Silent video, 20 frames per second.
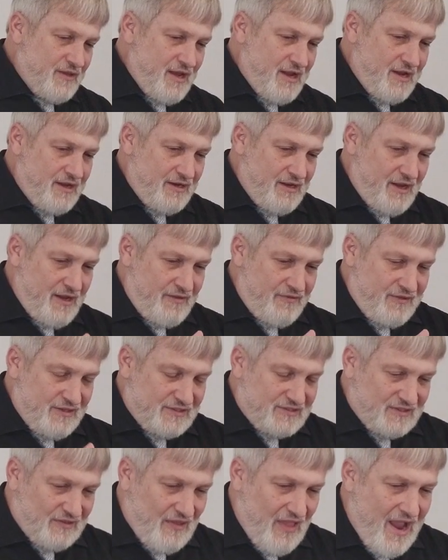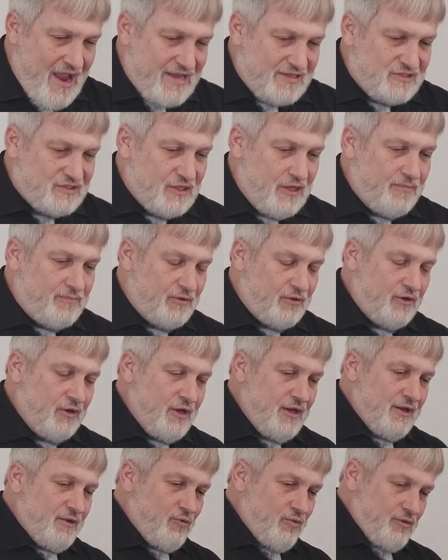that uh, this Last Supper
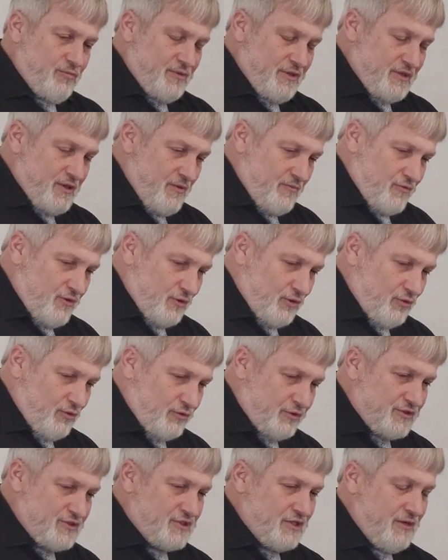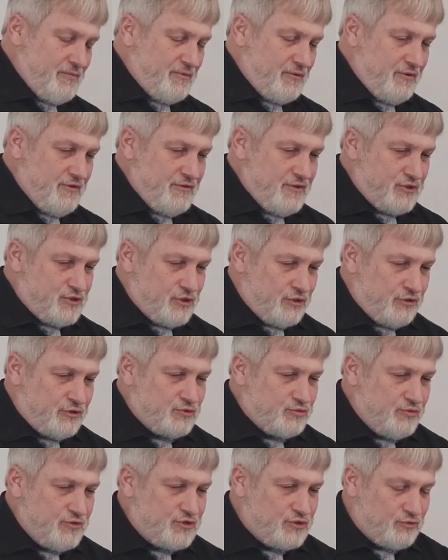would become the Lord's Supper, and the church
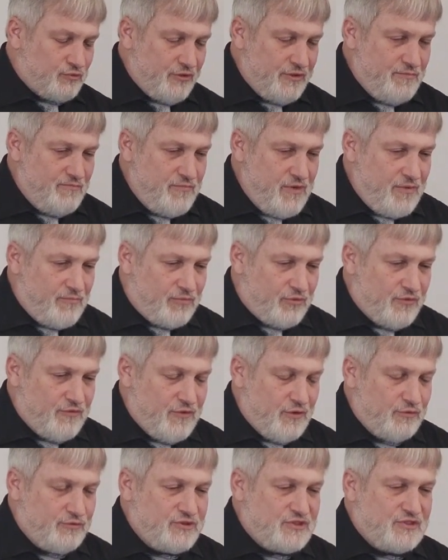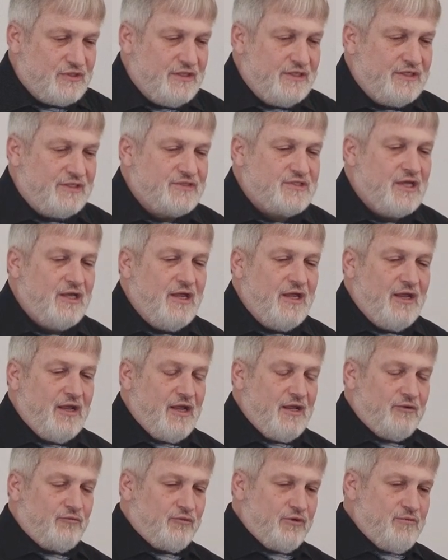was to remember those things
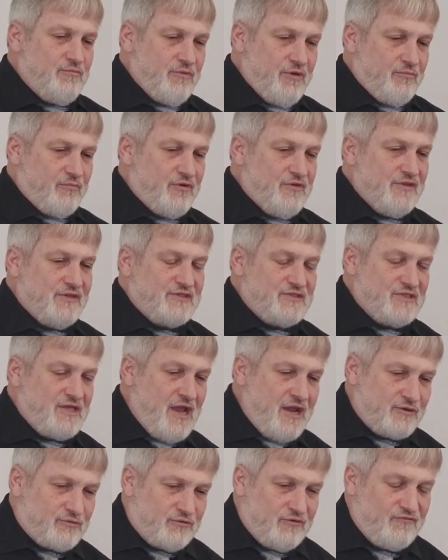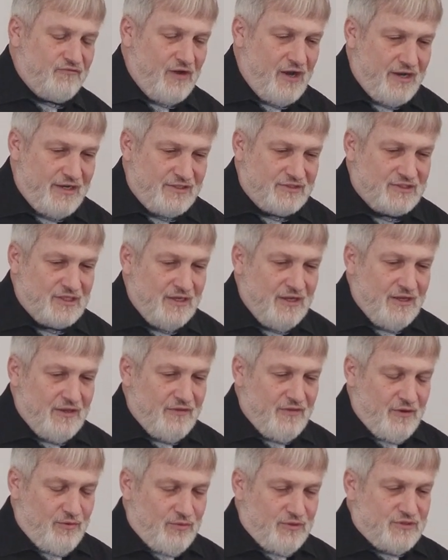and remember the sacrifice
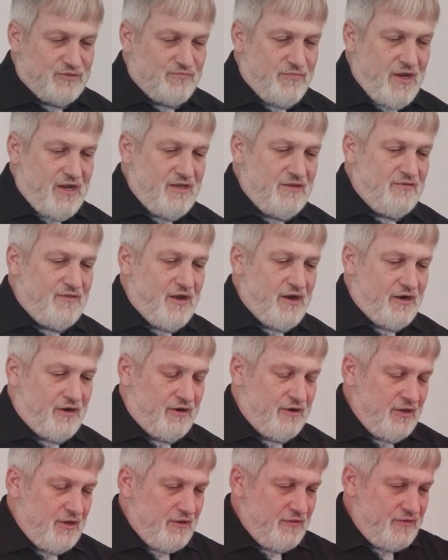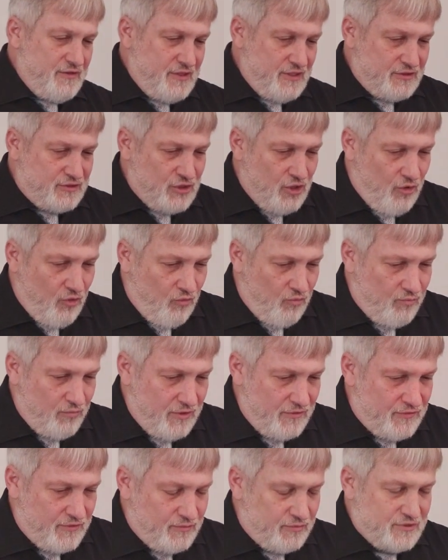that was made there, the
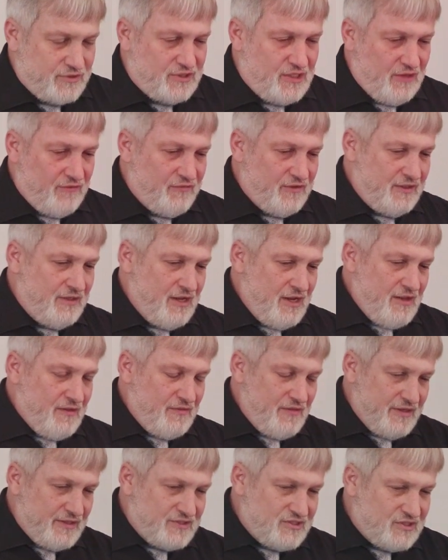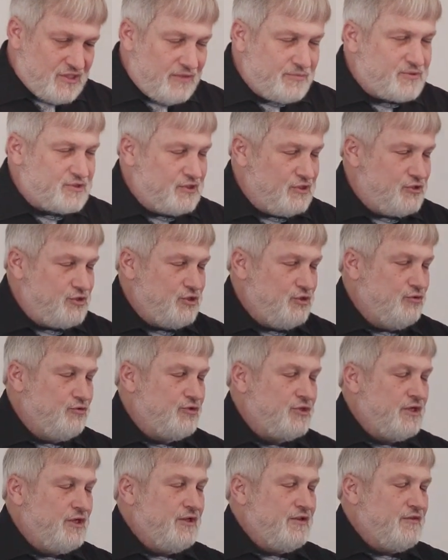atonement that was given, the
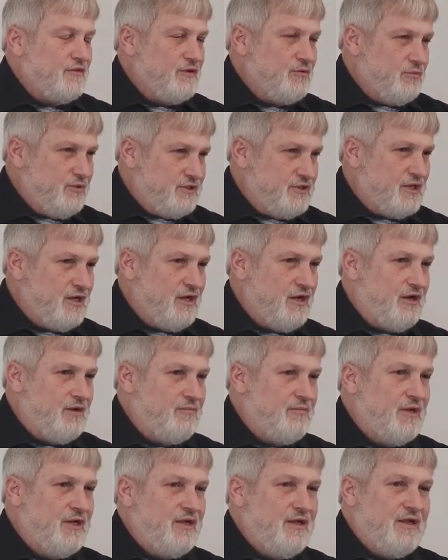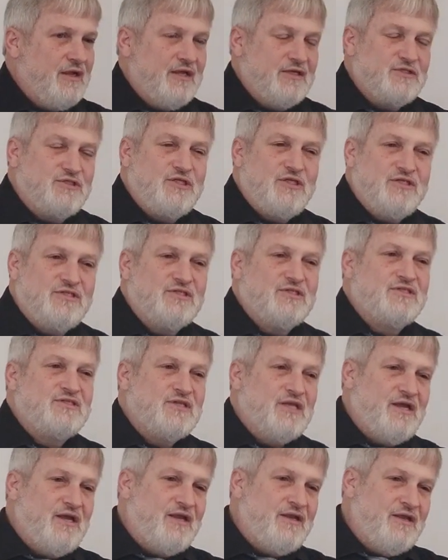substitute that would come. As Jesus
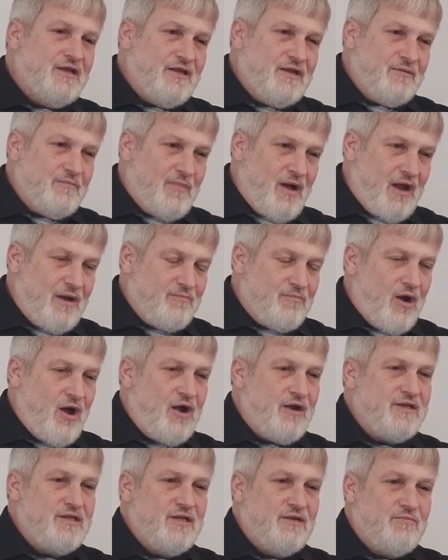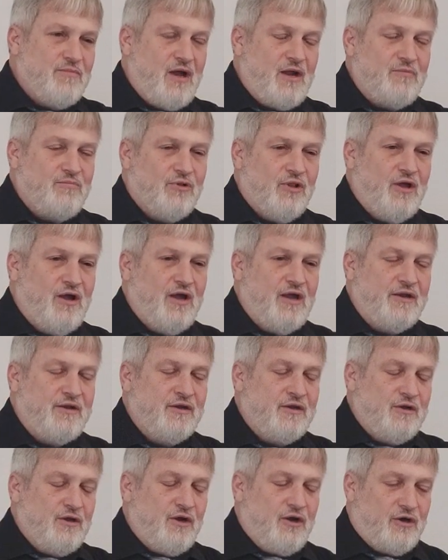said, My body and my blood
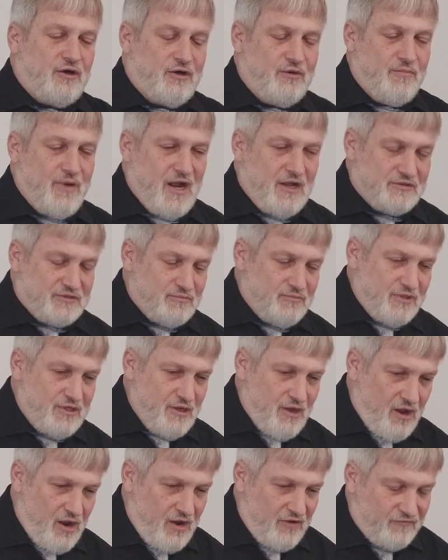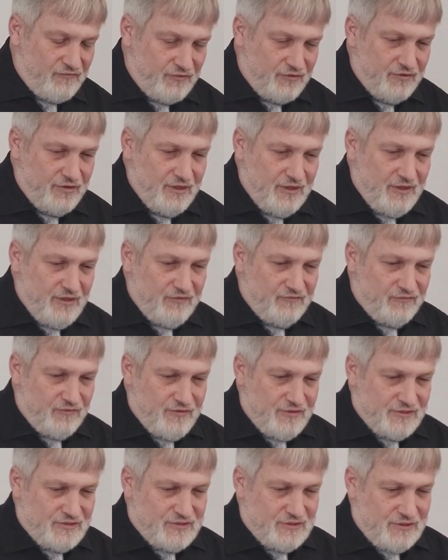are about to be offered for
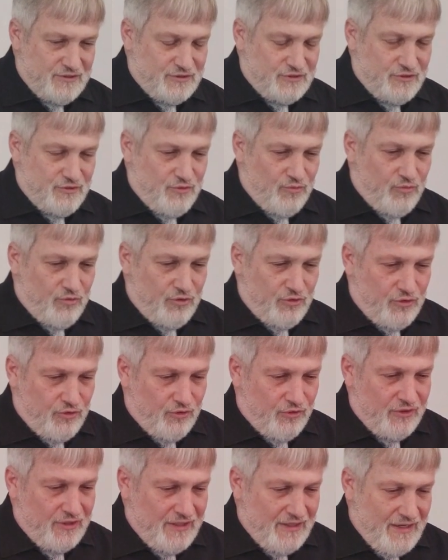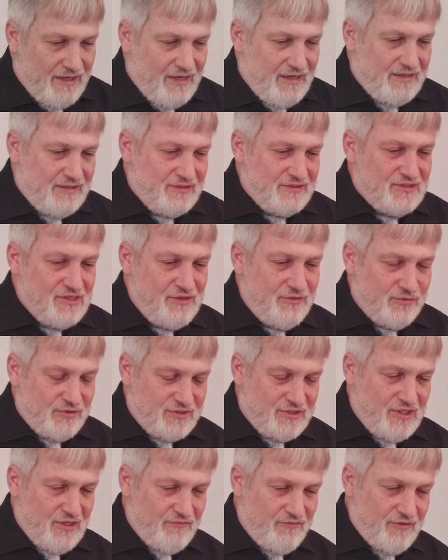the sins of the world. And as he was
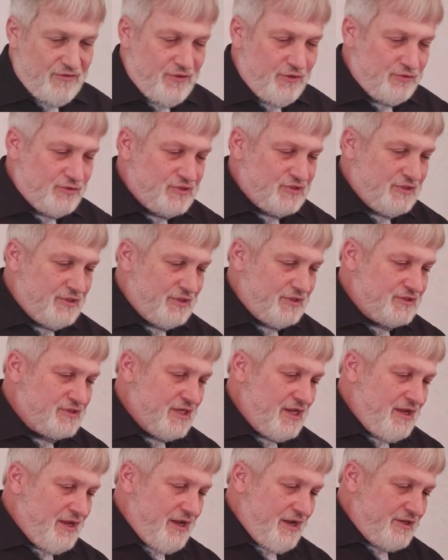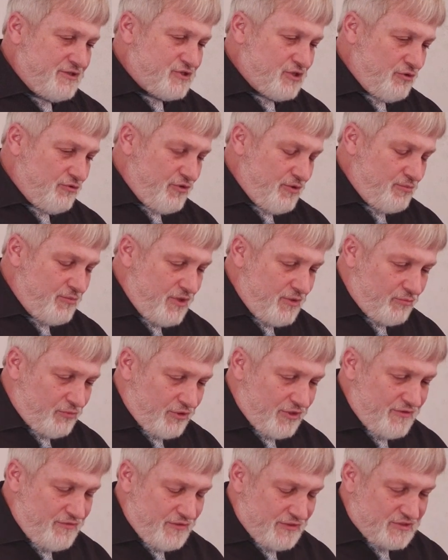given those things. And so the
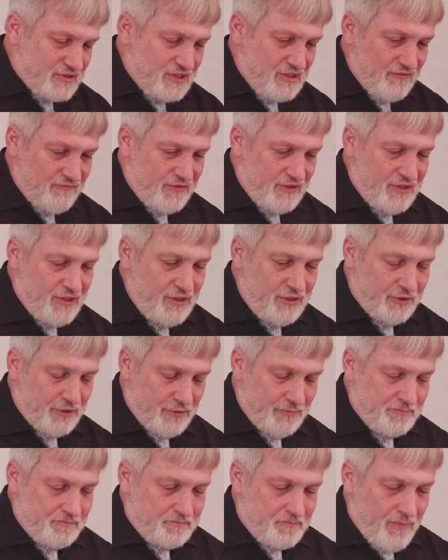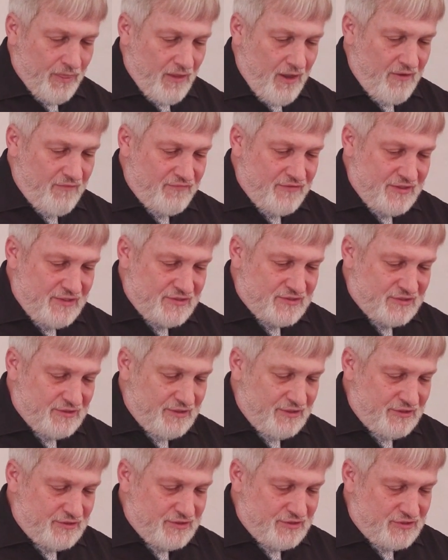memory that's given here of these
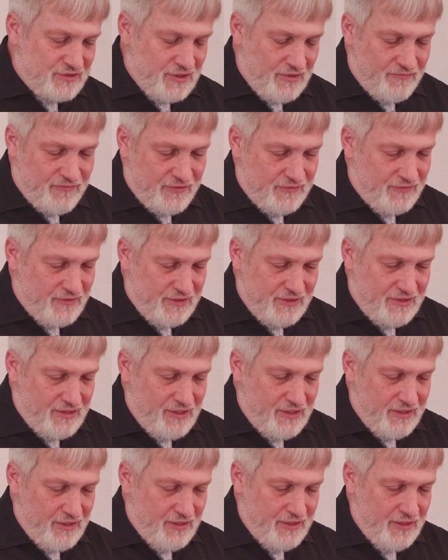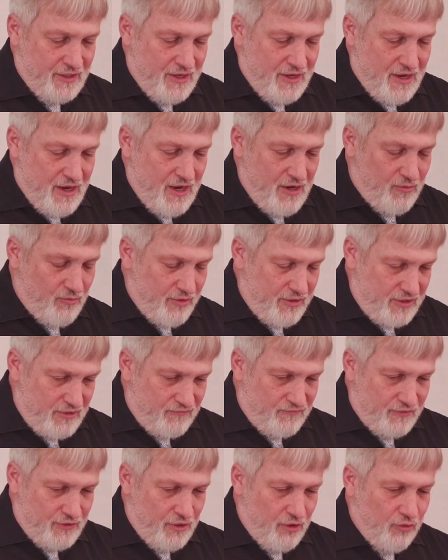things is something that, again, and we
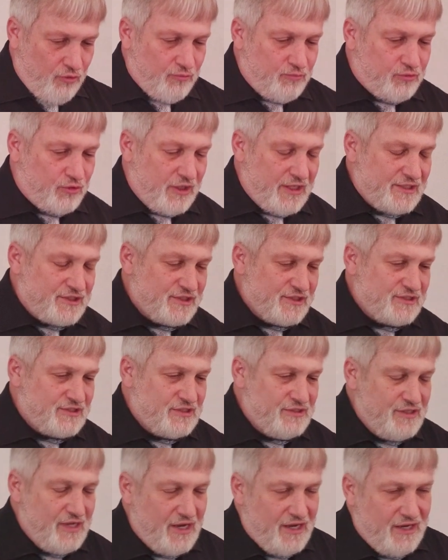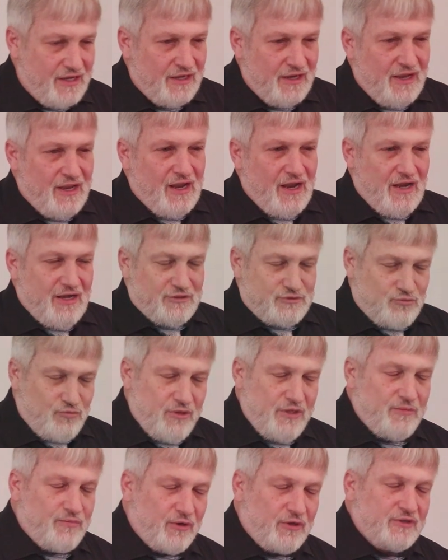even hold precious today as
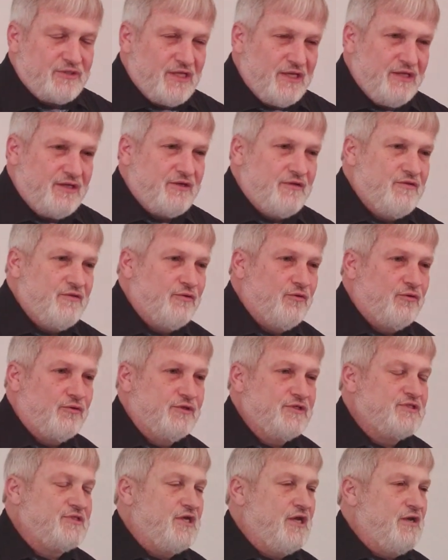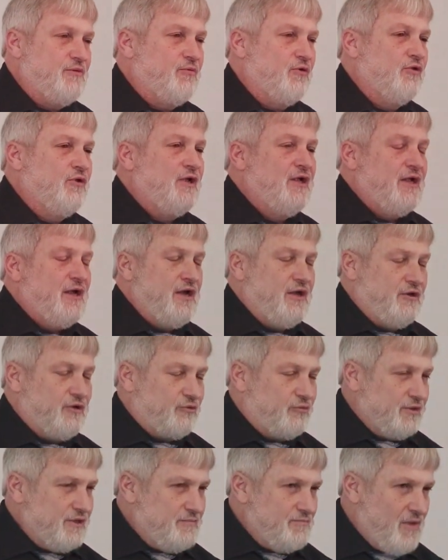we partake of the Lord's table and are
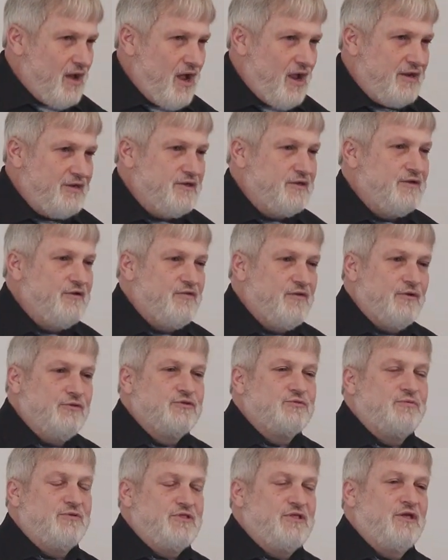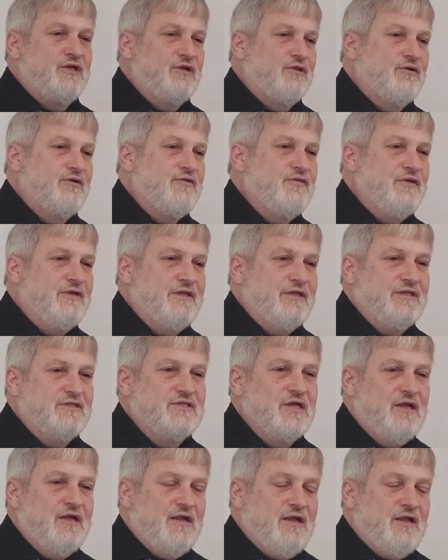reminded of those particular things